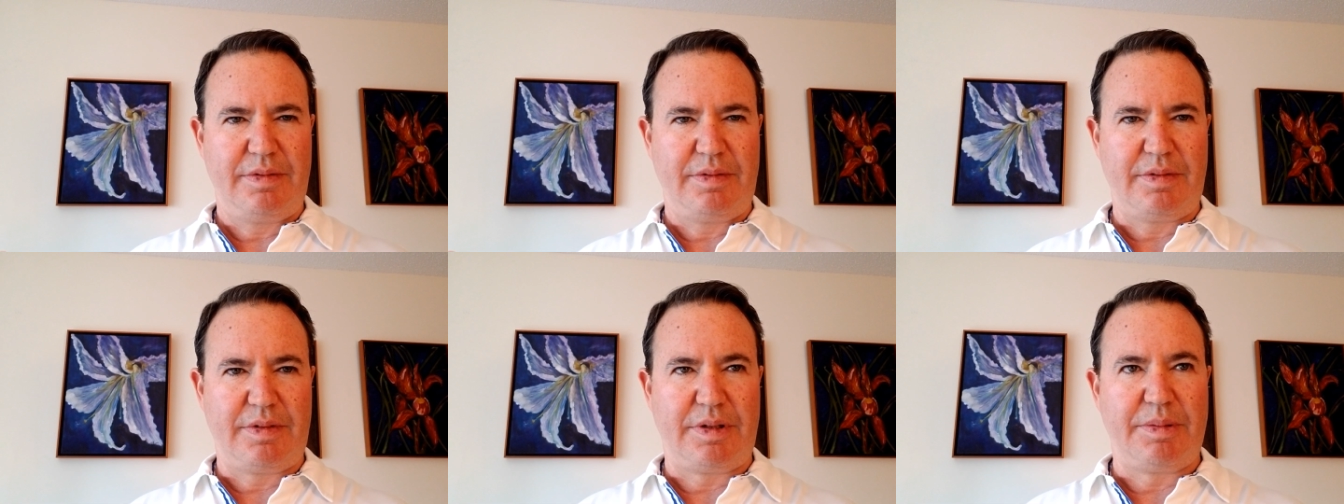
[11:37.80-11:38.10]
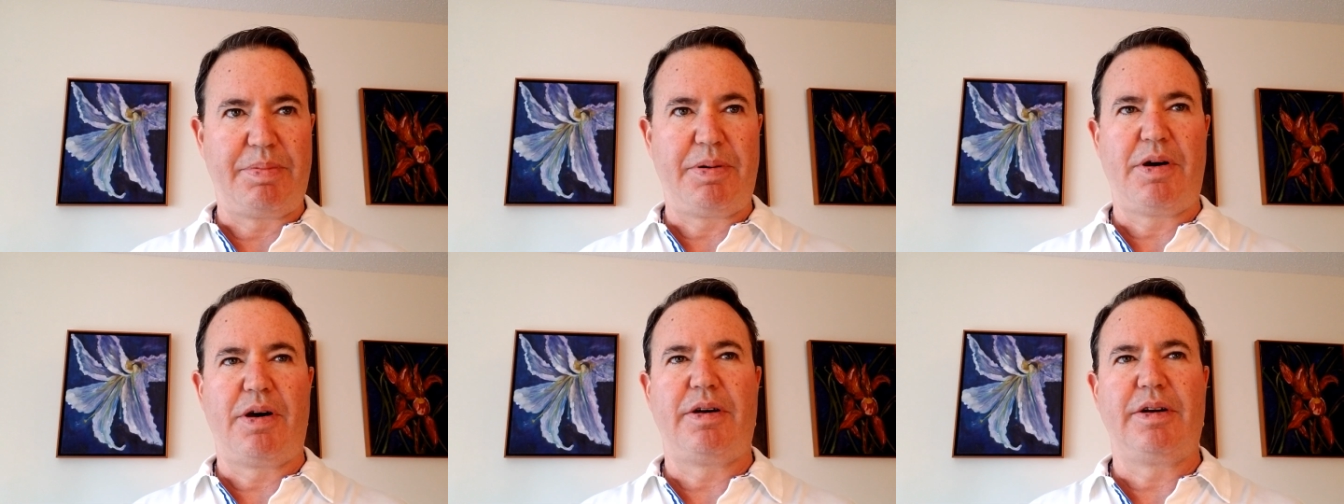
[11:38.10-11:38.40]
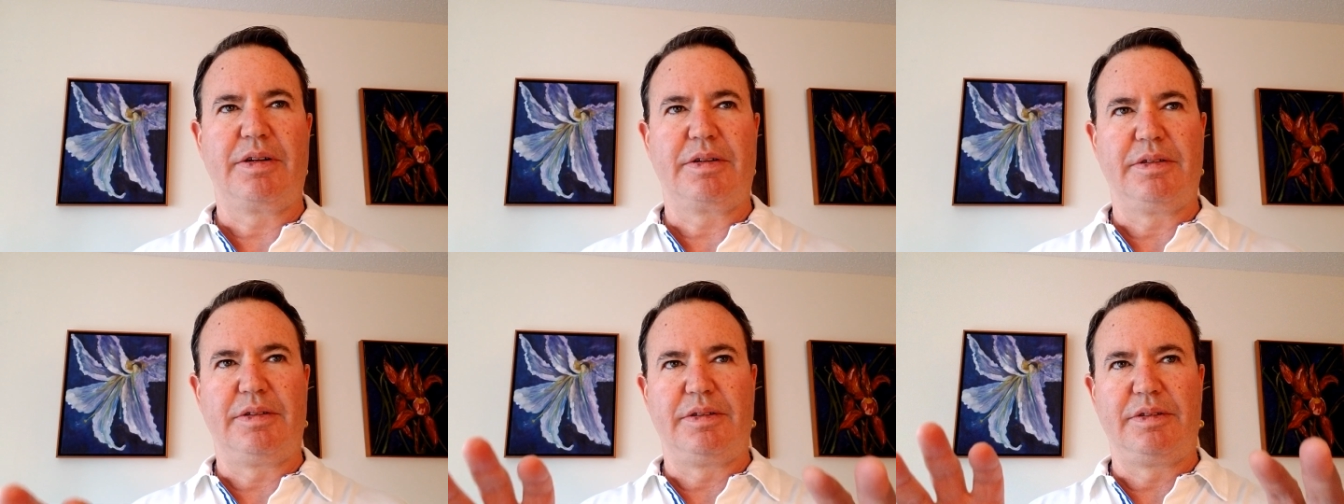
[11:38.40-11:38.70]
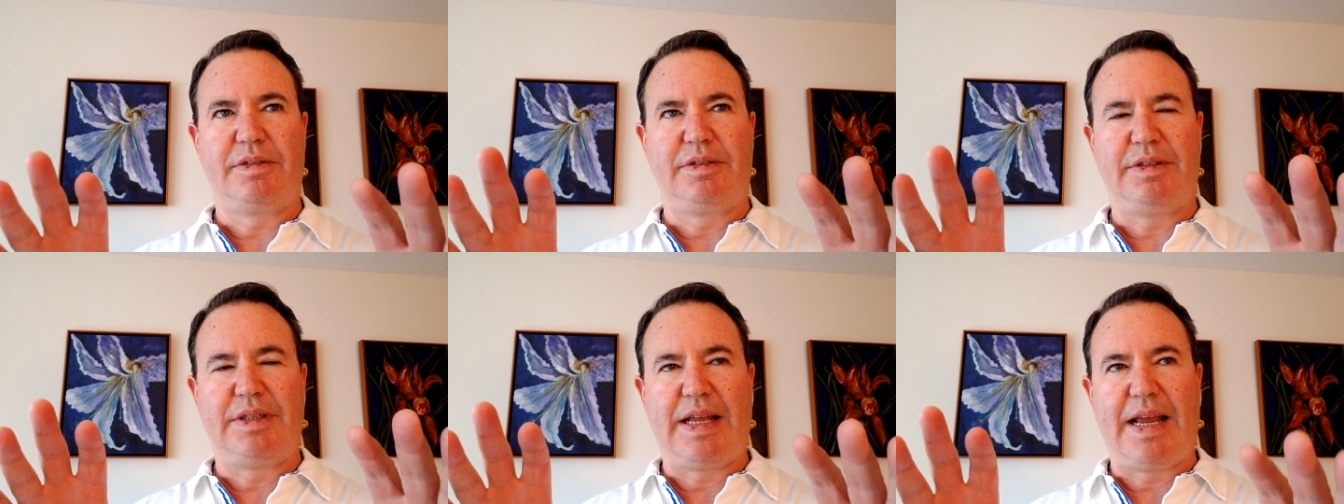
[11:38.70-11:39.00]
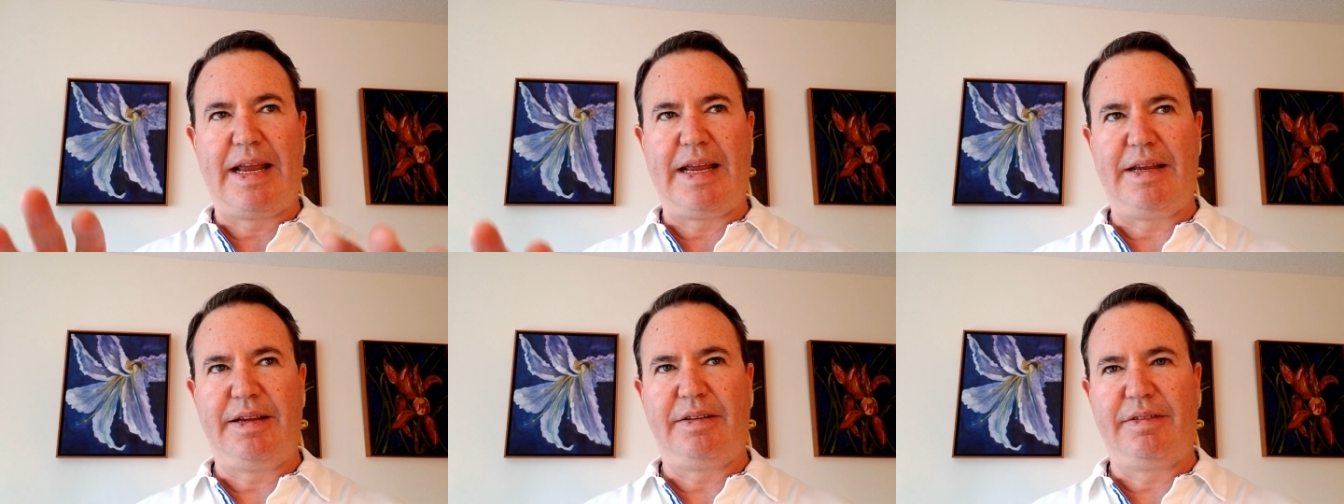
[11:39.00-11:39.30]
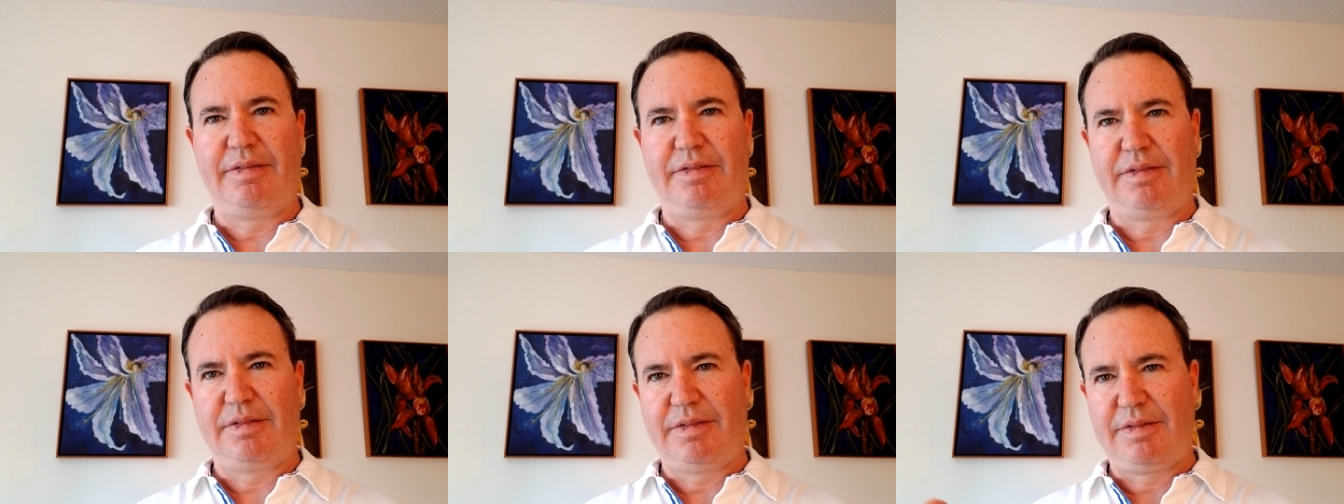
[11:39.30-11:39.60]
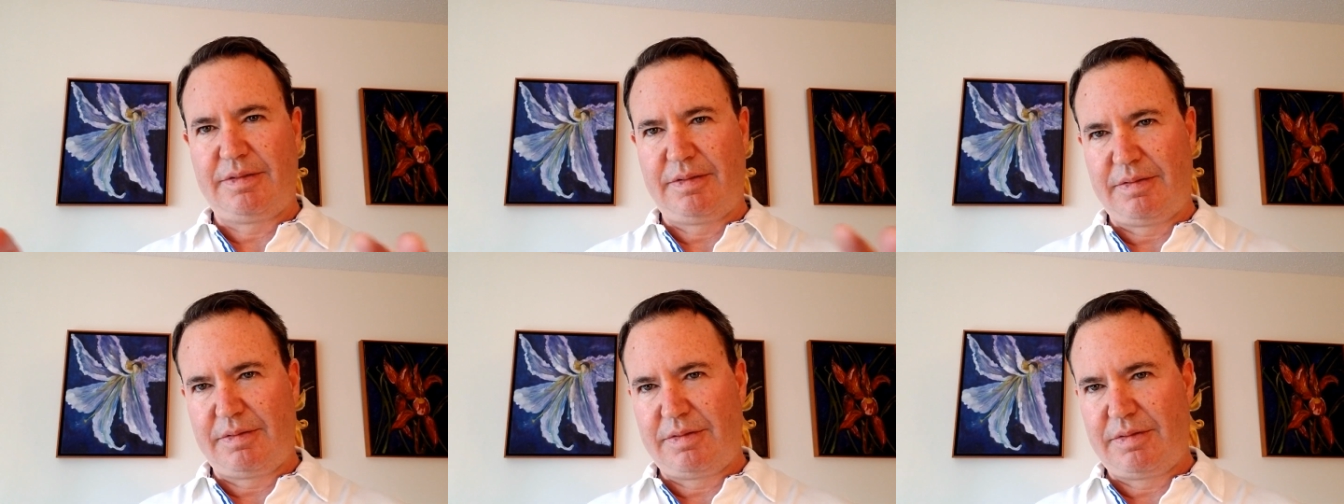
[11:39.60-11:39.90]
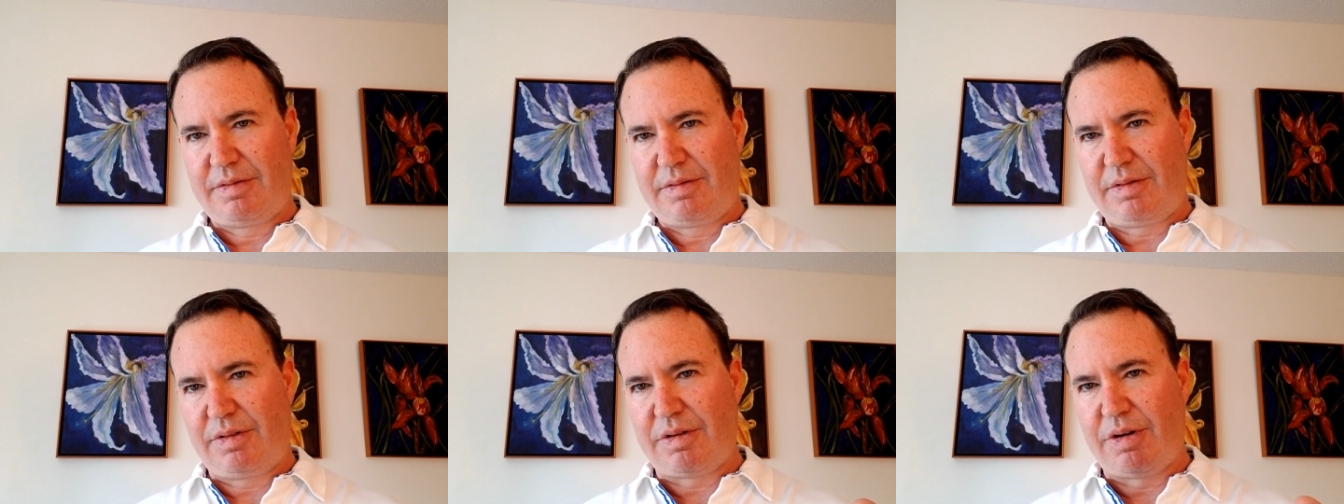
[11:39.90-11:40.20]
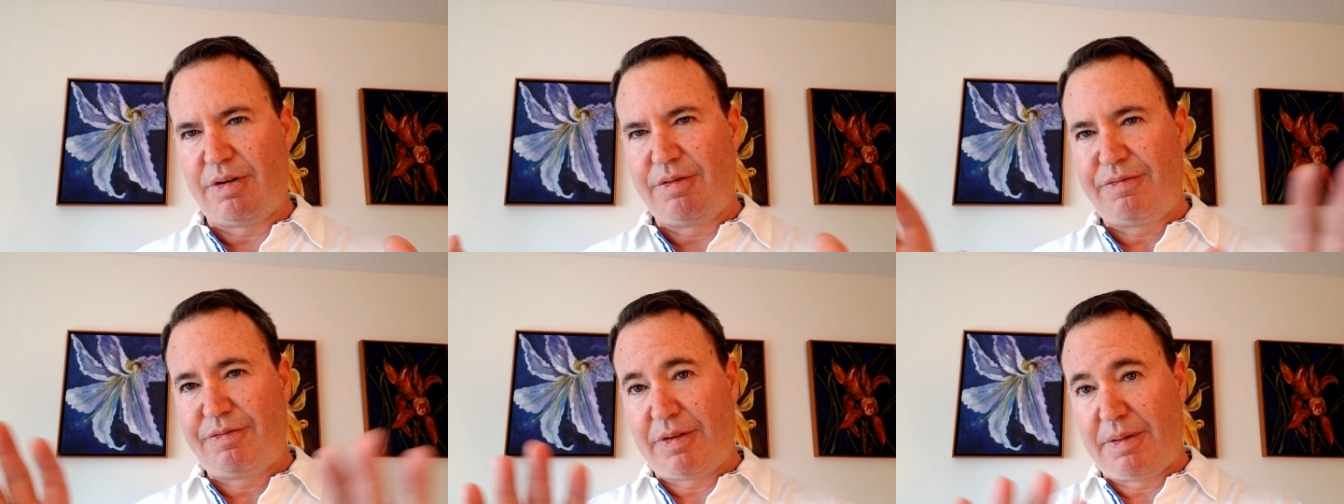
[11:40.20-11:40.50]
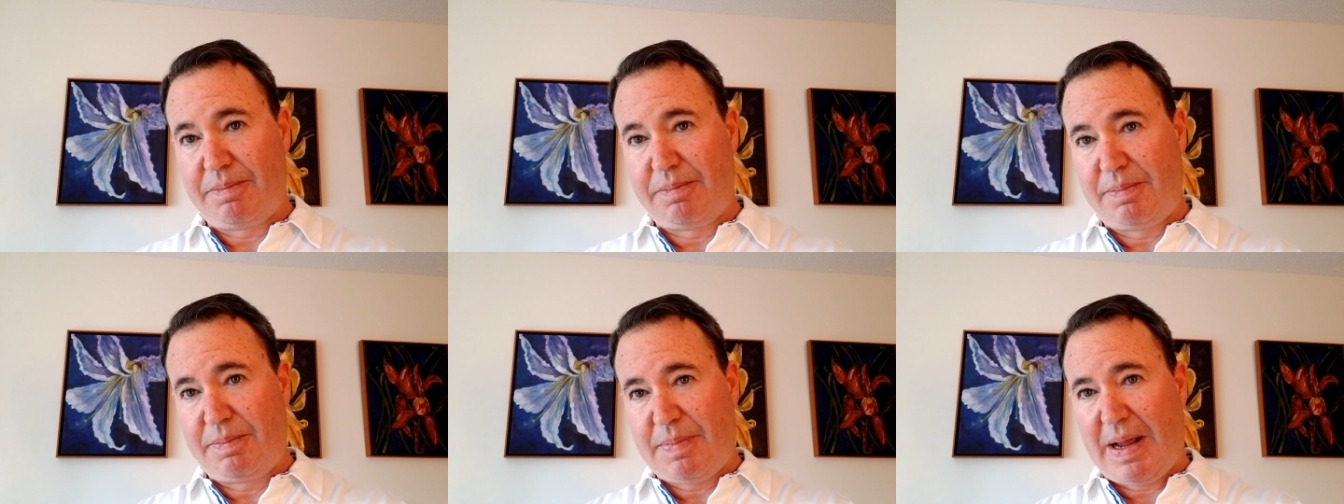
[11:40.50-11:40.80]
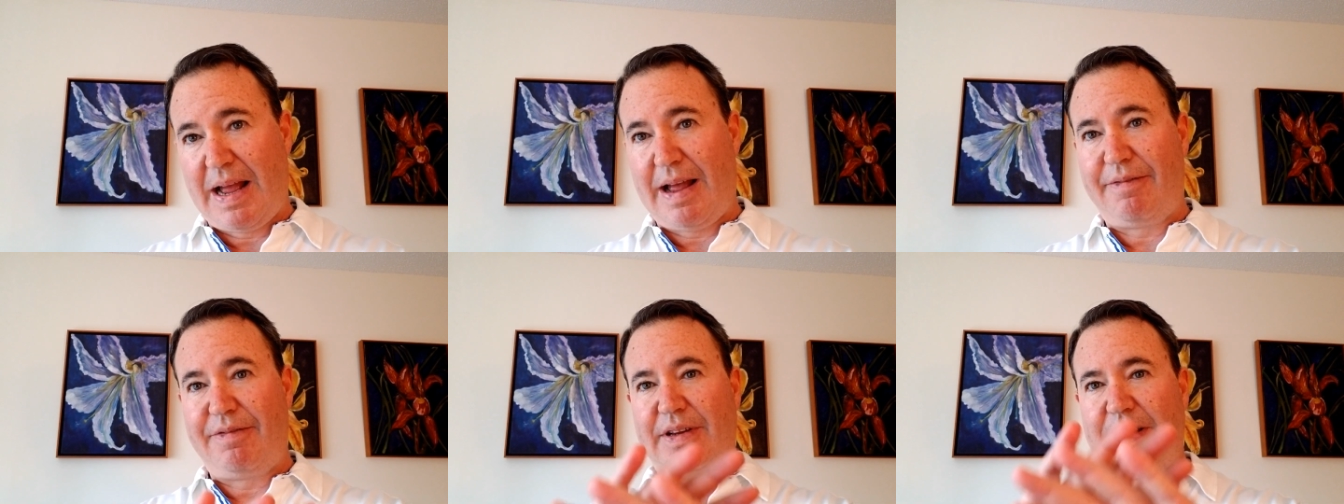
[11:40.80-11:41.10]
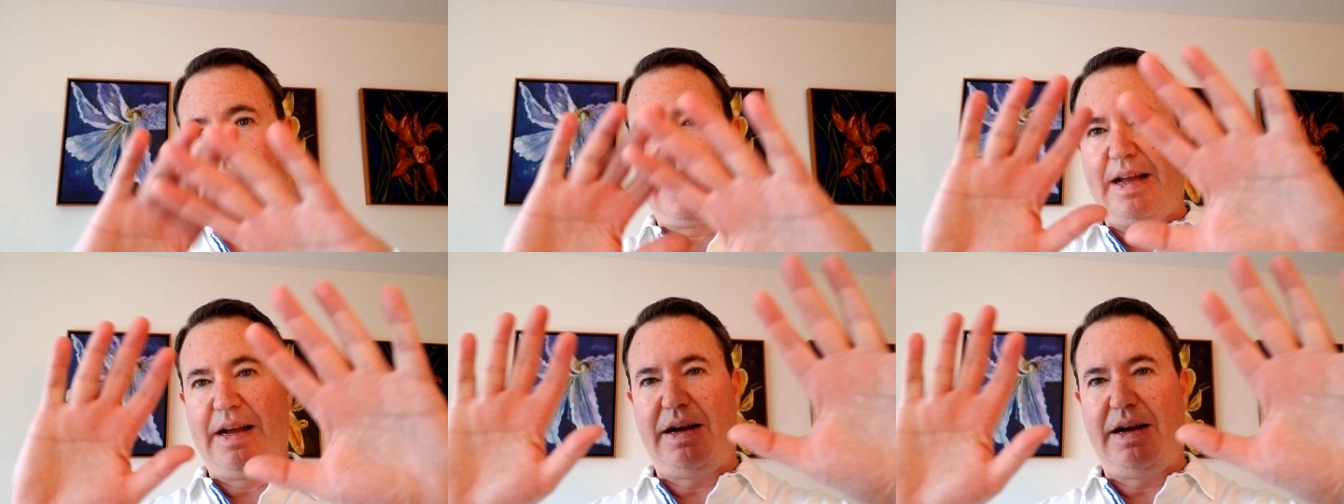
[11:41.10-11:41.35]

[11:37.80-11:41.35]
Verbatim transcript: the particles, they go from having